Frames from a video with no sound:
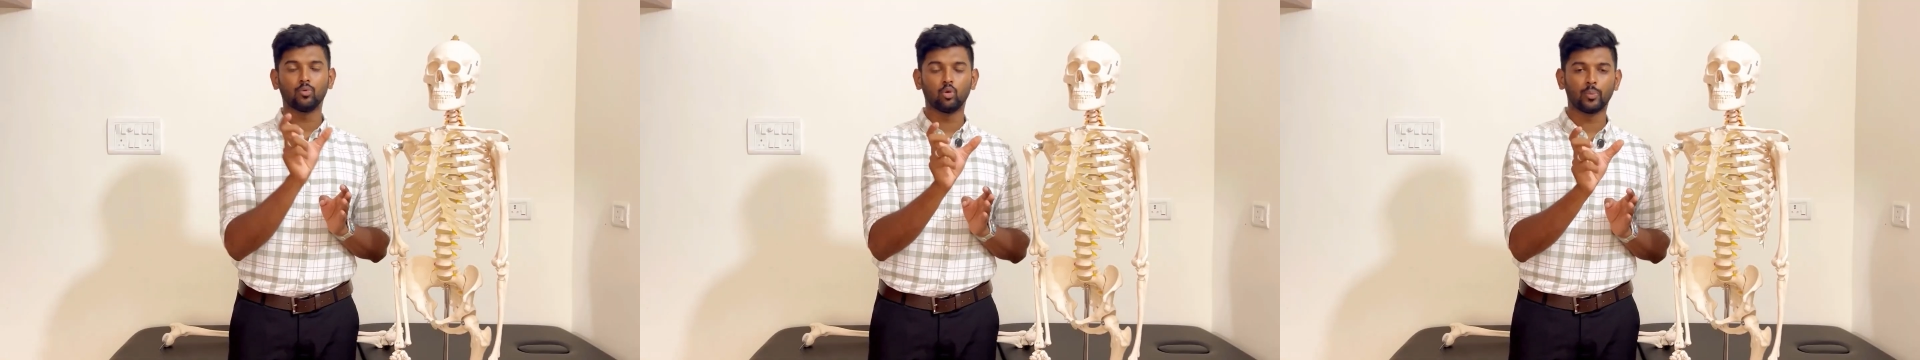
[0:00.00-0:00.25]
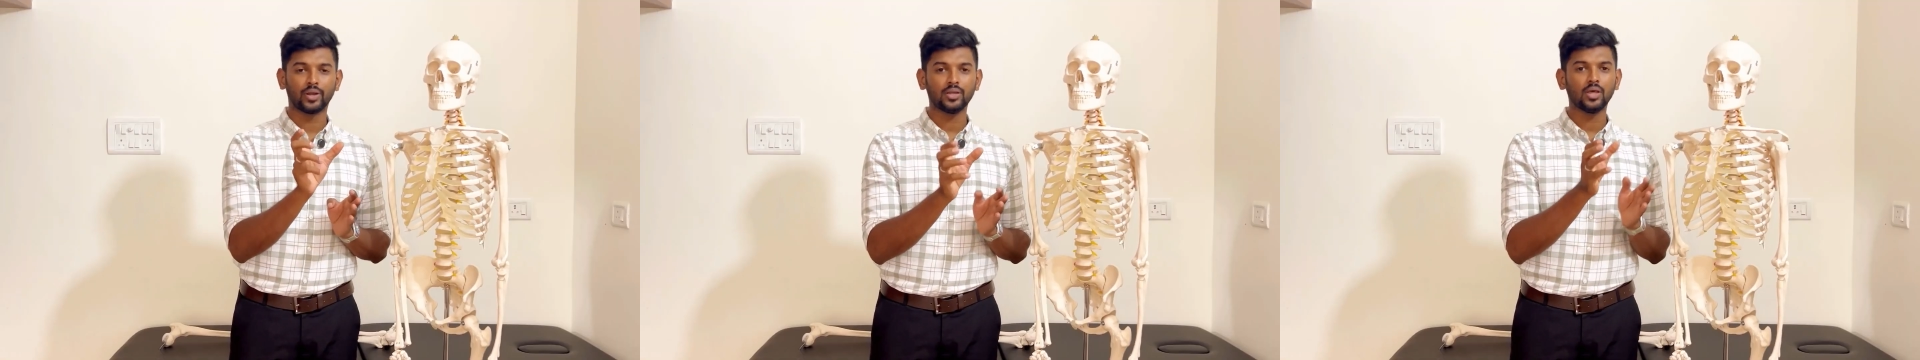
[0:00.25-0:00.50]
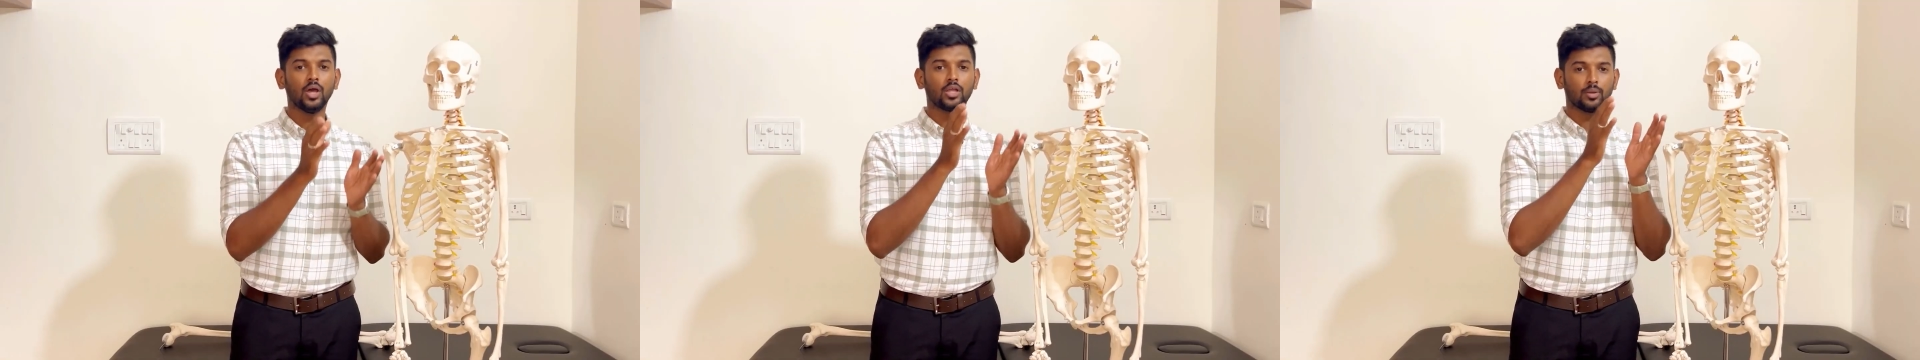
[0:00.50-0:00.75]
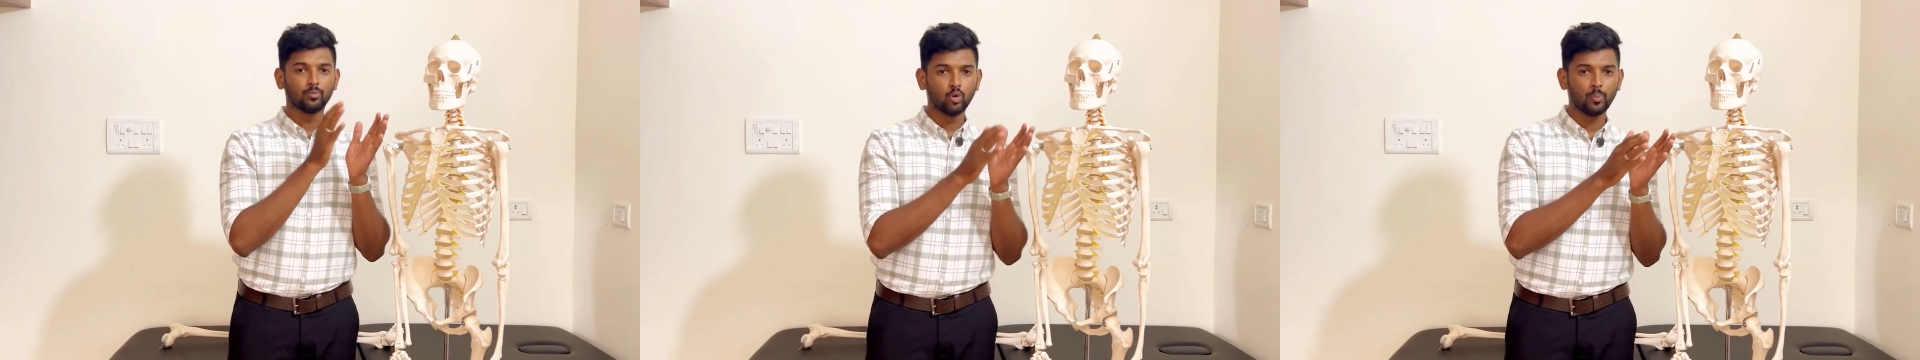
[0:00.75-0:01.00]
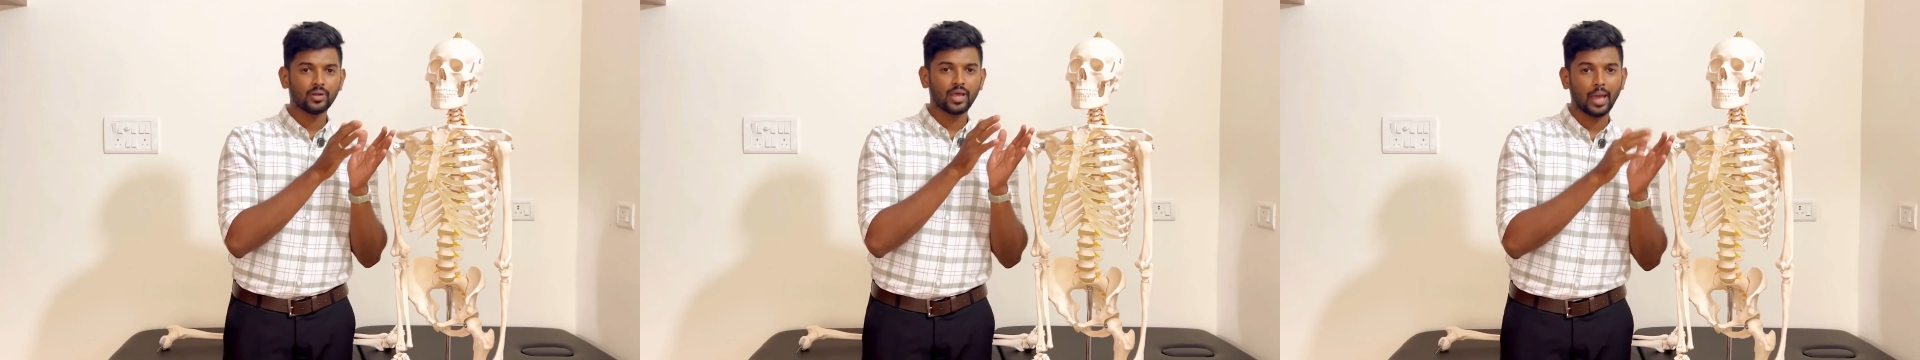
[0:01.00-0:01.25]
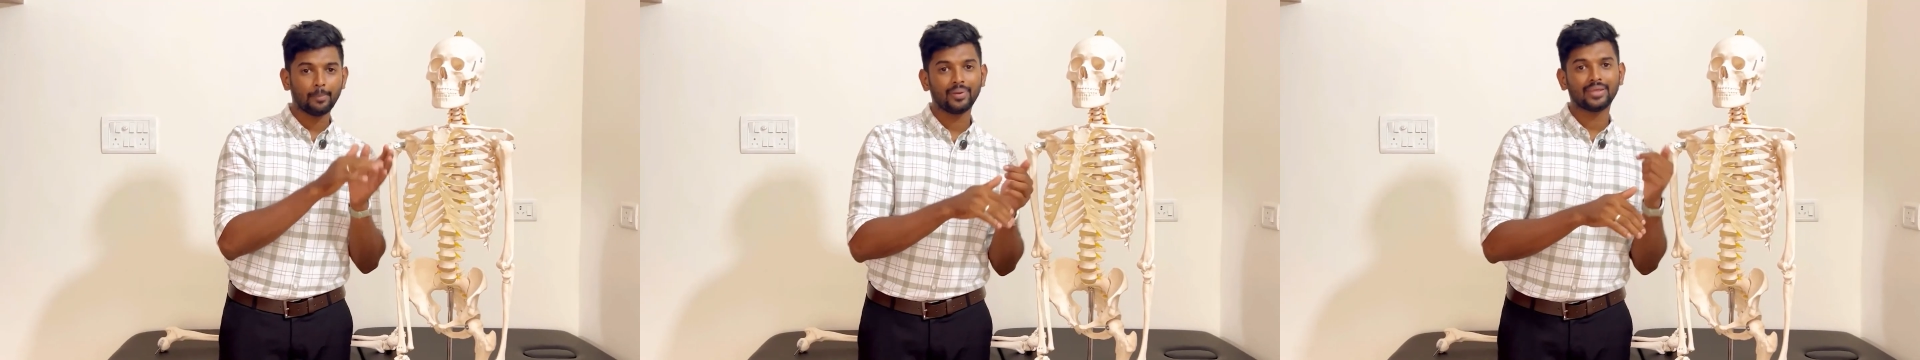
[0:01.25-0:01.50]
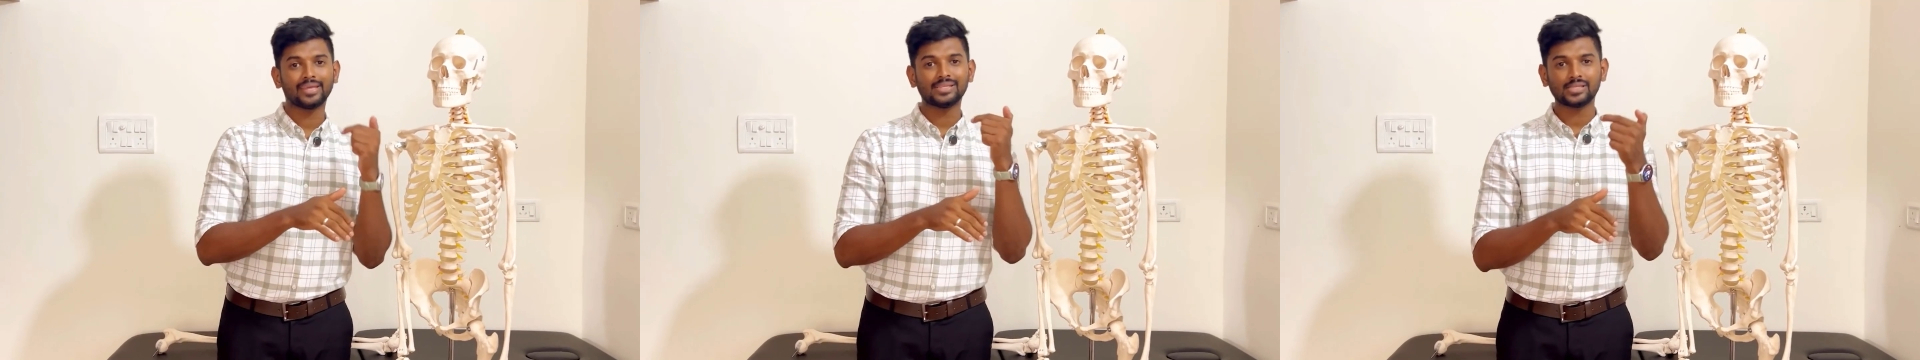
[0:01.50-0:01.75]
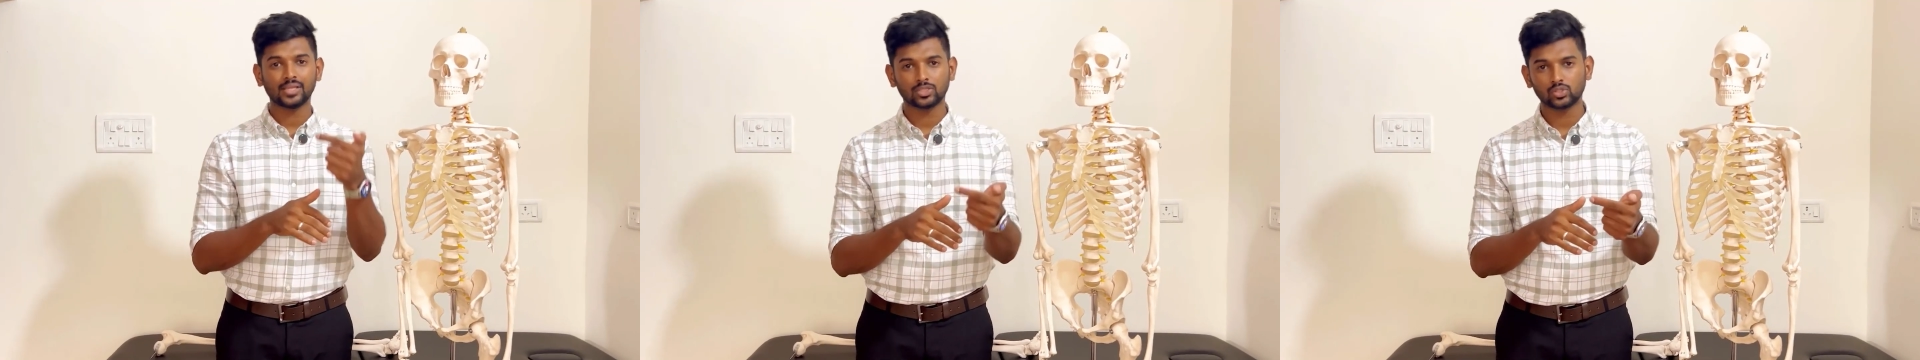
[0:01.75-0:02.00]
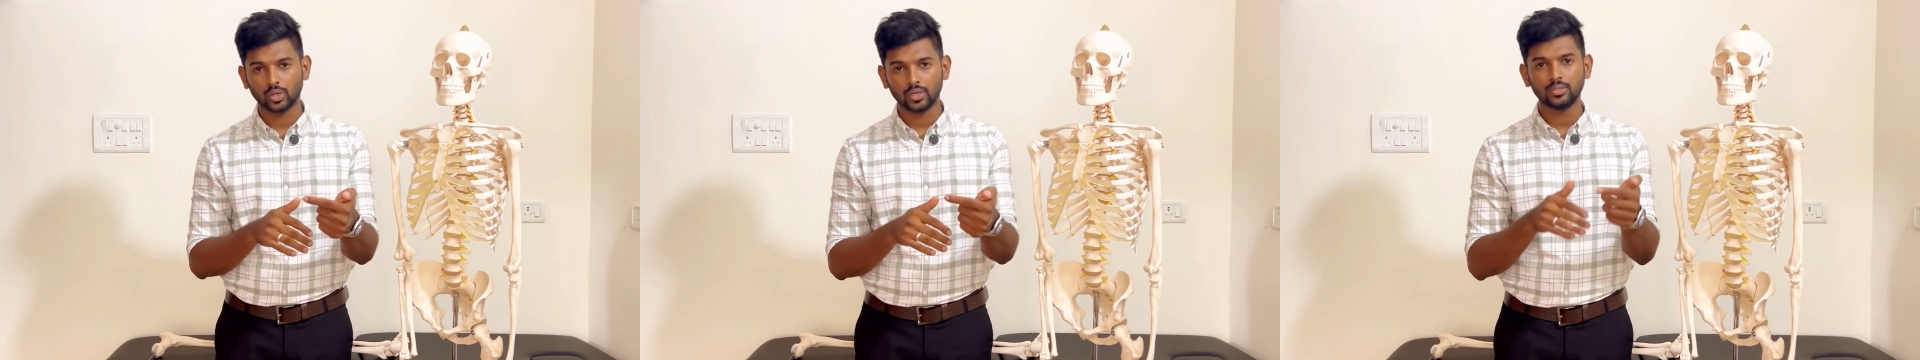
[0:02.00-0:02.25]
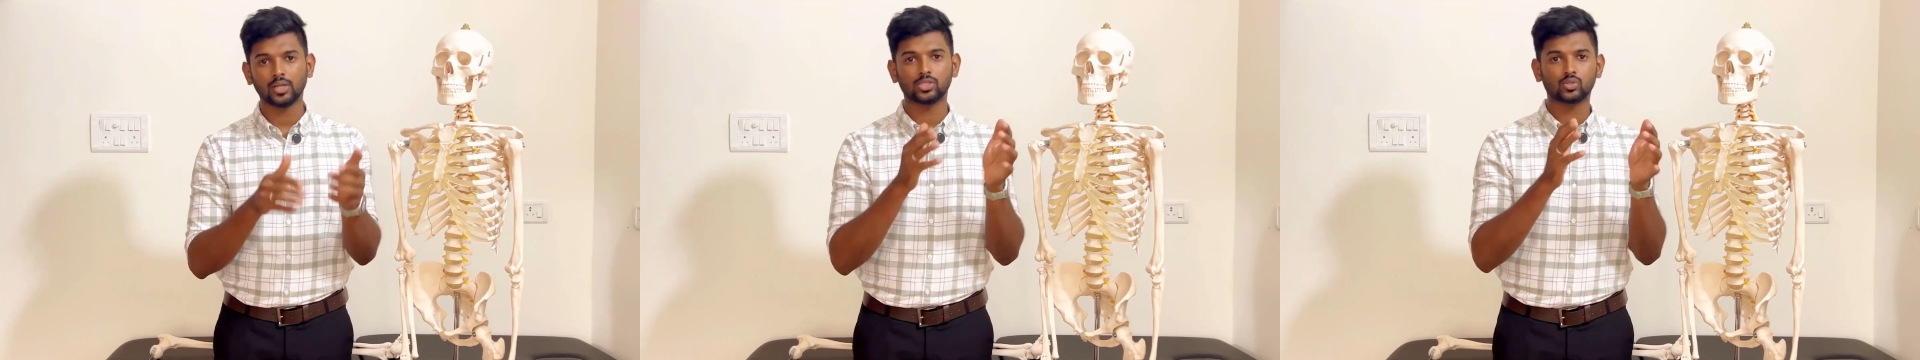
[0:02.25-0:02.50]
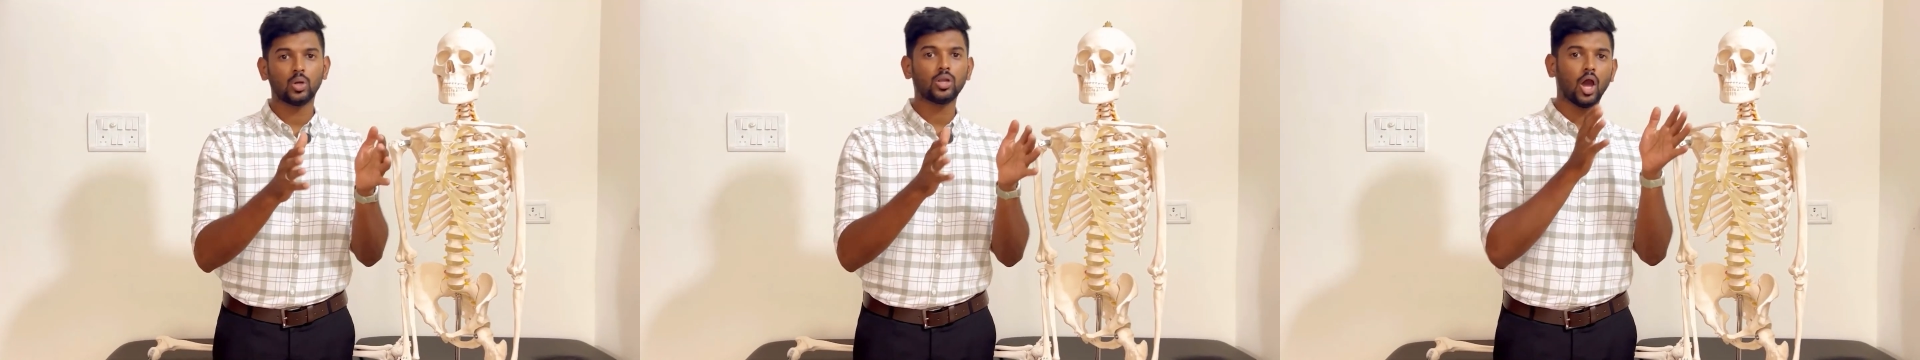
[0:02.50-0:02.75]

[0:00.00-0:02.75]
movement. The movement happening inside the joint, that is called